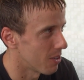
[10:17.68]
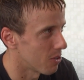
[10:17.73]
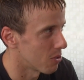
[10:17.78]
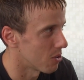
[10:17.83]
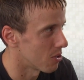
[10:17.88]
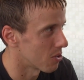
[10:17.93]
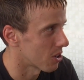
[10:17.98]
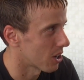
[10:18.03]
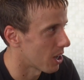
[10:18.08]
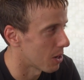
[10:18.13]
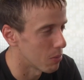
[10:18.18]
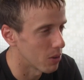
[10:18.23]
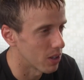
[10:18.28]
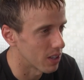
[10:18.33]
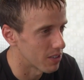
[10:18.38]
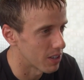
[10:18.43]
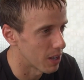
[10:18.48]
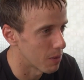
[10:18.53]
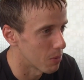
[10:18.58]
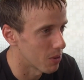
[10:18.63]
those are just a
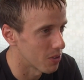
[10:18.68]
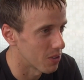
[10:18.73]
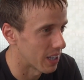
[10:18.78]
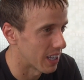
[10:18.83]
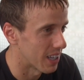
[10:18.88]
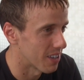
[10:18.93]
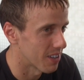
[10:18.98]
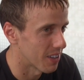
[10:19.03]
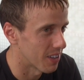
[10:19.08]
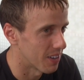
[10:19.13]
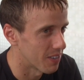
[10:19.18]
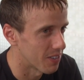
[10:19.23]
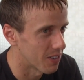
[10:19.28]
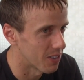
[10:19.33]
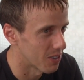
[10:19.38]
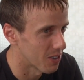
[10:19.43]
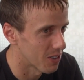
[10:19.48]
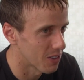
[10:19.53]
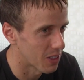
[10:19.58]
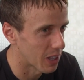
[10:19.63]
couple examples. I guess I had
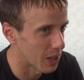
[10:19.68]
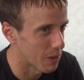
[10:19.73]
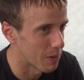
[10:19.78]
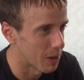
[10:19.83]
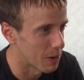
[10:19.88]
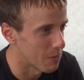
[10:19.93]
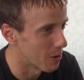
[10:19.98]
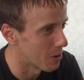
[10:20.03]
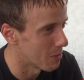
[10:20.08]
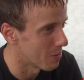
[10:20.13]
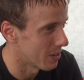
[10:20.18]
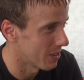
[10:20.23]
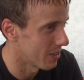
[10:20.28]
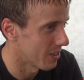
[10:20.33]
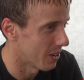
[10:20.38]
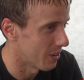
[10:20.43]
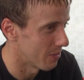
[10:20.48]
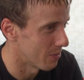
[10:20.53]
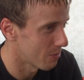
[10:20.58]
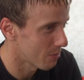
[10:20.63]
to think about it more, but
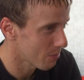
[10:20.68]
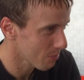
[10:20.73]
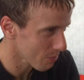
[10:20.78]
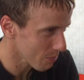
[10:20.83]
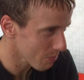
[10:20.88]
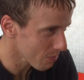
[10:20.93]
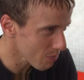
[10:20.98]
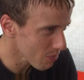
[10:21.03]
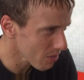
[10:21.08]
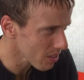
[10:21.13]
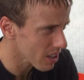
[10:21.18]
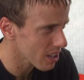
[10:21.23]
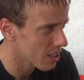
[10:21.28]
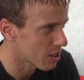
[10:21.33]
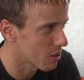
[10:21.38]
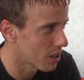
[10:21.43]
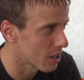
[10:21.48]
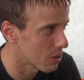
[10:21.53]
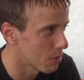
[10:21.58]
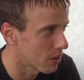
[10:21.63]

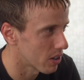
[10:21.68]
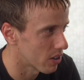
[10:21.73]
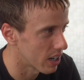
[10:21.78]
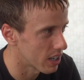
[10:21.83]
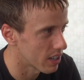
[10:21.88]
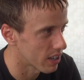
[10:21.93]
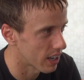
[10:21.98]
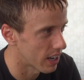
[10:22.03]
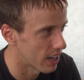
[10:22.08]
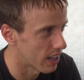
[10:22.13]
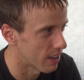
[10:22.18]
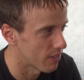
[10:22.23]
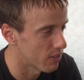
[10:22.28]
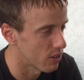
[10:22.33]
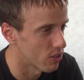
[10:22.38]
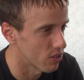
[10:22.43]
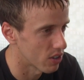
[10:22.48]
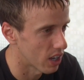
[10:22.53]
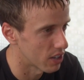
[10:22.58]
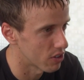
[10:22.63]
it's been great to kind of
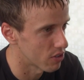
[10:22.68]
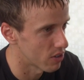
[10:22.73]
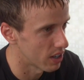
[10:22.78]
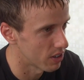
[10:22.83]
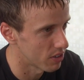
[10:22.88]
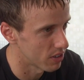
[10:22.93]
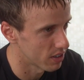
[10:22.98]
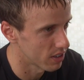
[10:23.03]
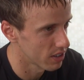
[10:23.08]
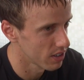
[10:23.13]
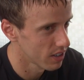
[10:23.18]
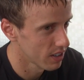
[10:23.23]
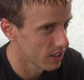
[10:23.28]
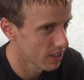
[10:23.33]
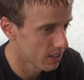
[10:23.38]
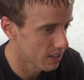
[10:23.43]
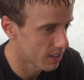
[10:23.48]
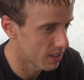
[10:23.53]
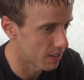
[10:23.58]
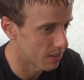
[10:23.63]
have those guys around
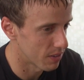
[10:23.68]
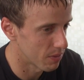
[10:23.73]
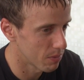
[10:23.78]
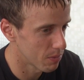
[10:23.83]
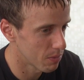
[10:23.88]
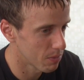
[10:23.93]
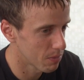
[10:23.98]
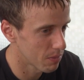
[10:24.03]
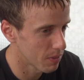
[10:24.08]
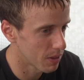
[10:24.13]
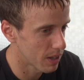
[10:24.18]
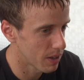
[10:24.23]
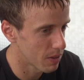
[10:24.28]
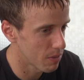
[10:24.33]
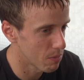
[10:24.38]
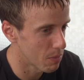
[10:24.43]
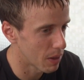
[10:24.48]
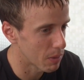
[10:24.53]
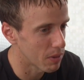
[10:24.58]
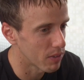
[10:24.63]
to
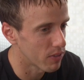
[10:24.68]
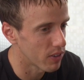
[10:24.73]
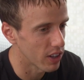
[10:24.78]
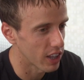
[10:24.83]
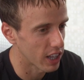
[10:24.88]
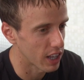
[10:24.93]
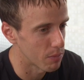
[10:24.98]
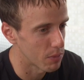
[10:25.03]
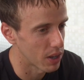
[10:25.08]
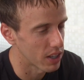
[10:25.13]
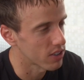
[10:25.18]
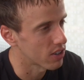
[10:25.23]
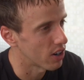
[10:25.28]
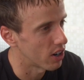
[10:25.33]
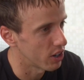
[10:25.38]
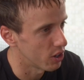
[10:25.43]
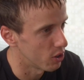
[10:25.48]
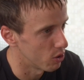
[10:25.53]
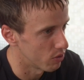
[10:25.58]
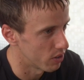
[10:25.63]
make me feel like I'm not
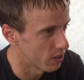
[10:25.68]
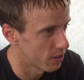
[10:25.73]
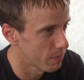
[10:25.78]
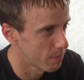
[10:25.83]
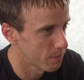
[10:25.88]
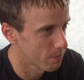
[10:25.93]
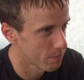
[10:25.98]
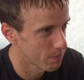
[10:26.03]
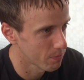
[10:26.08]
starting over.